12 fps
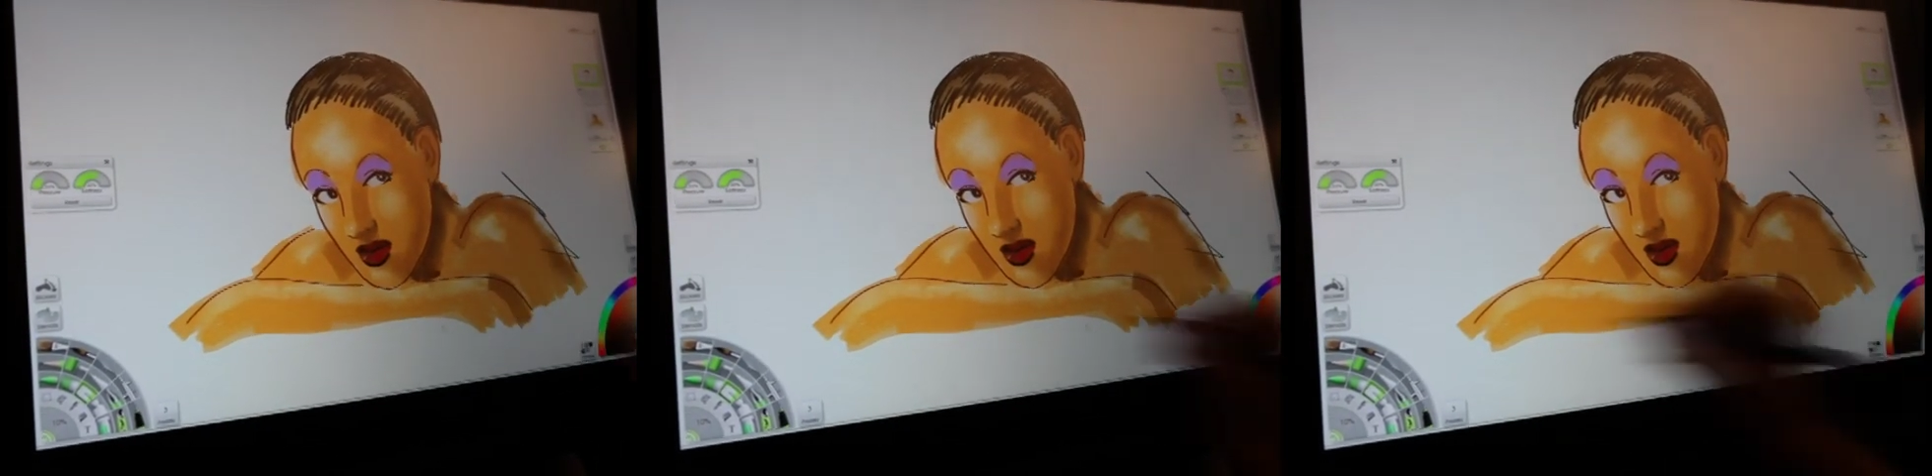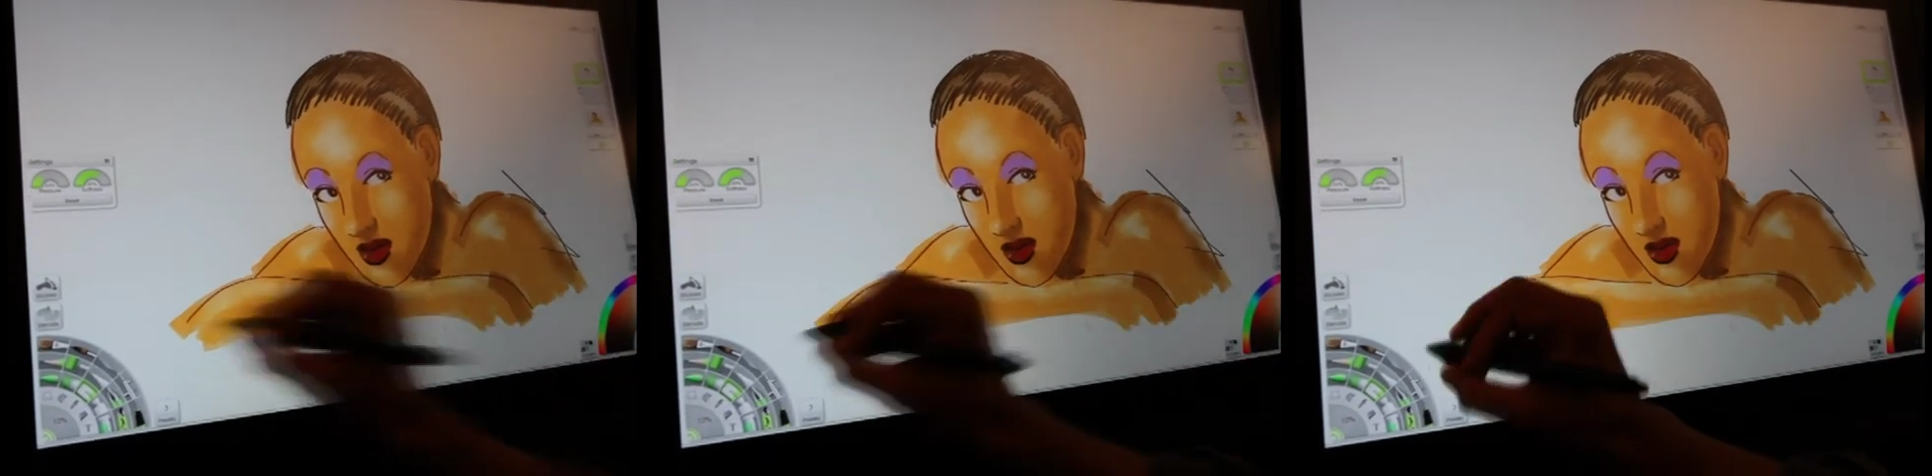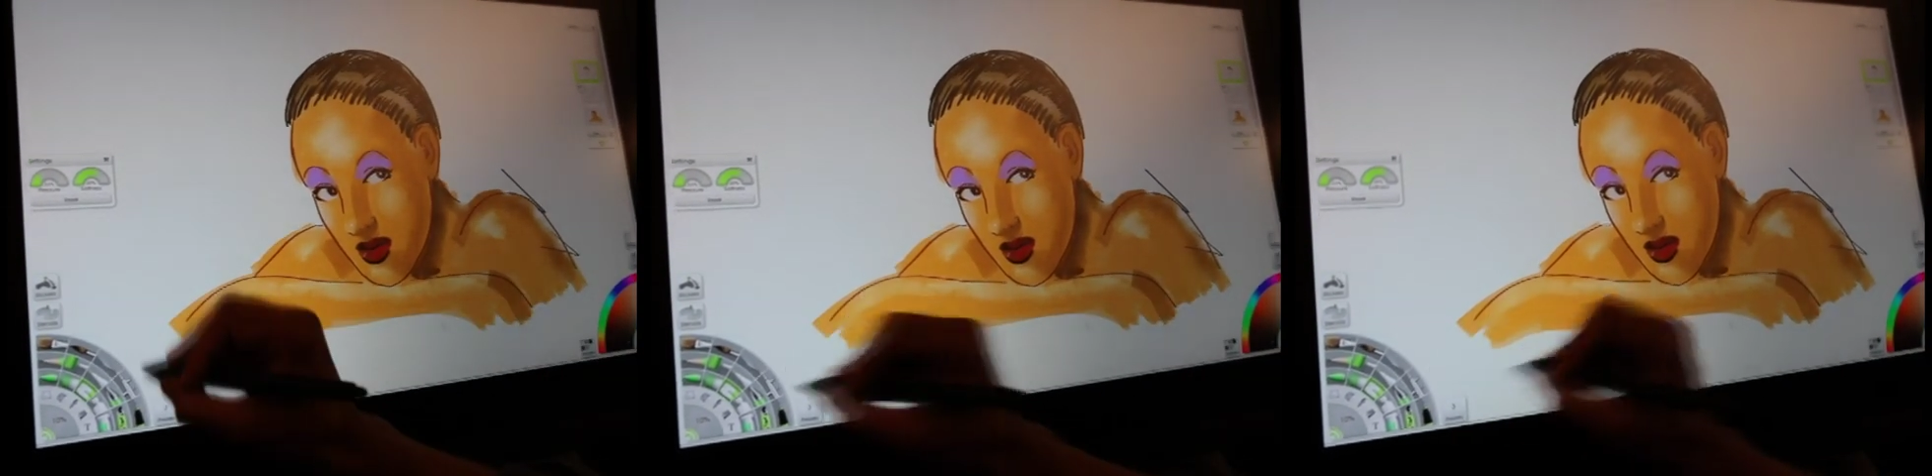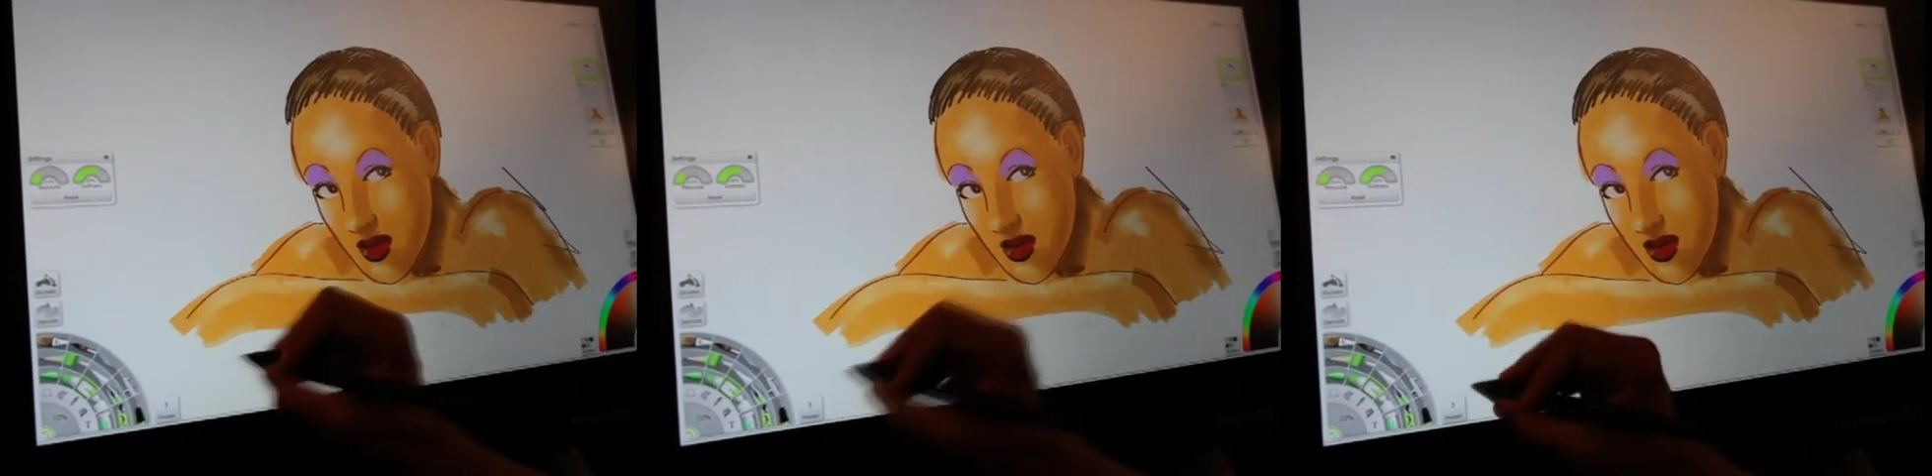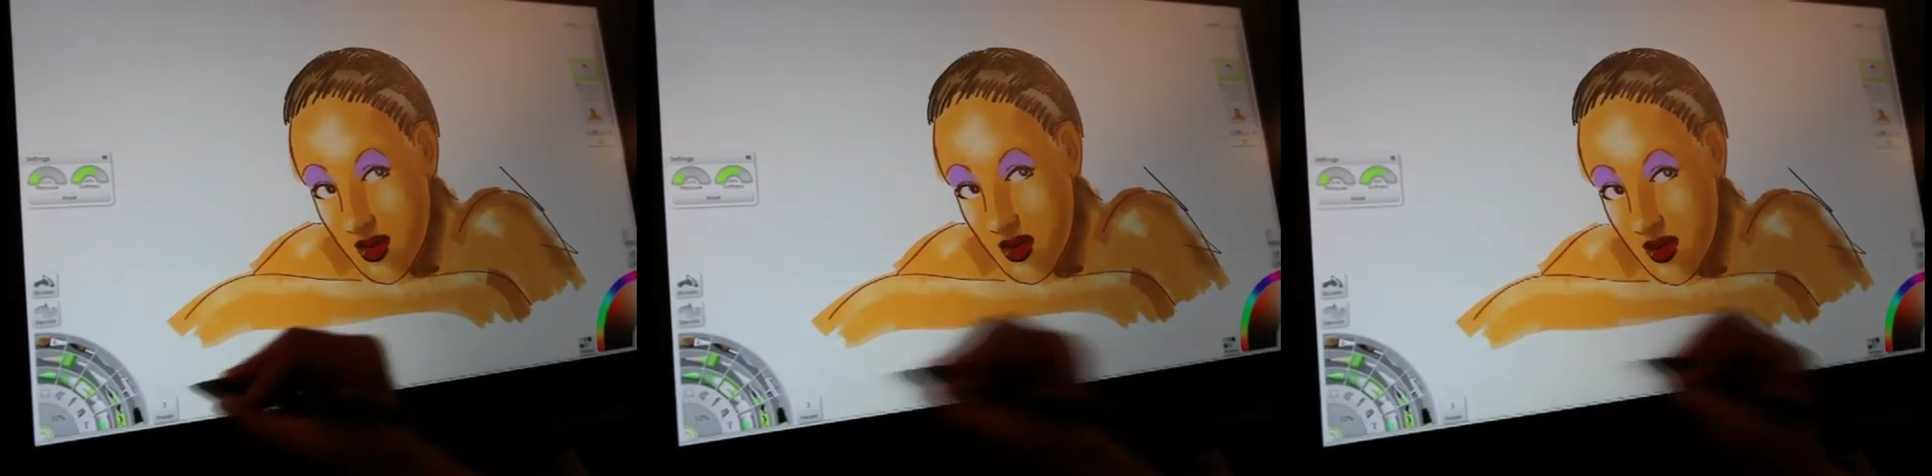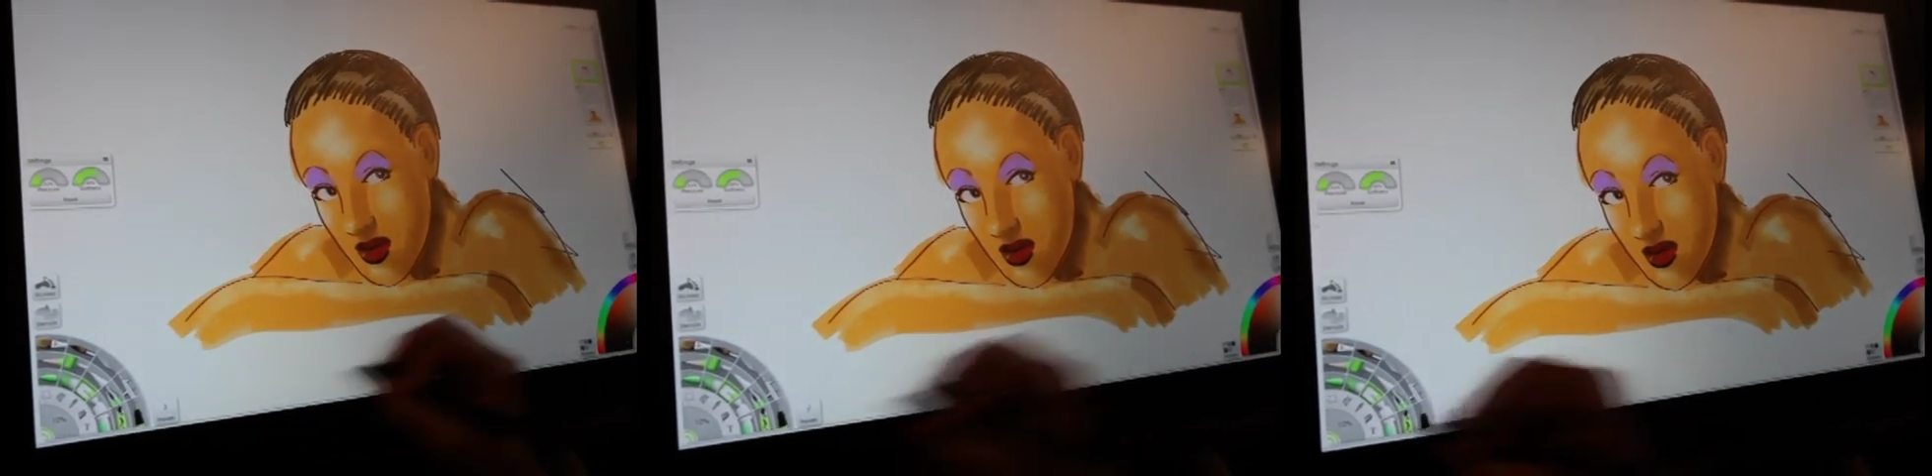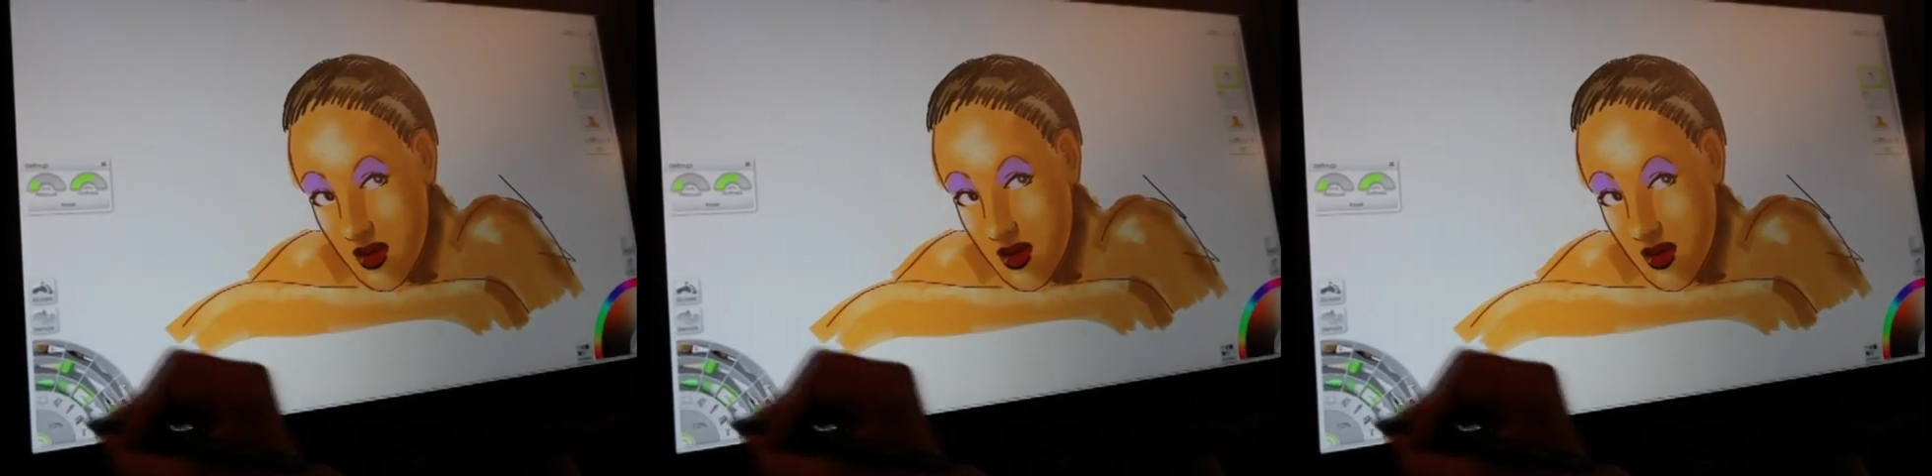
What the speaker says: Videographer Patrick